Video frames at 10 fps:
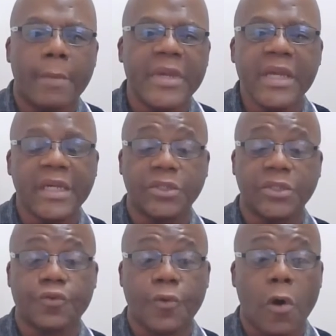He has
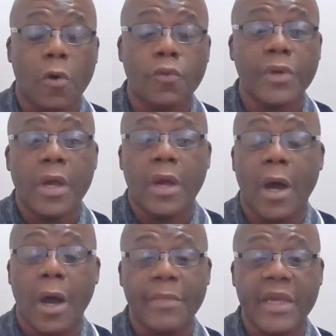grown
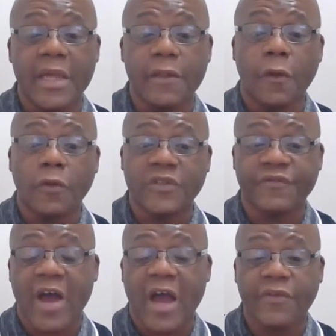in those
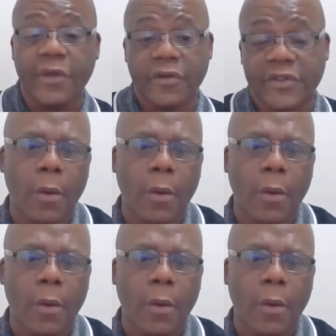5 years.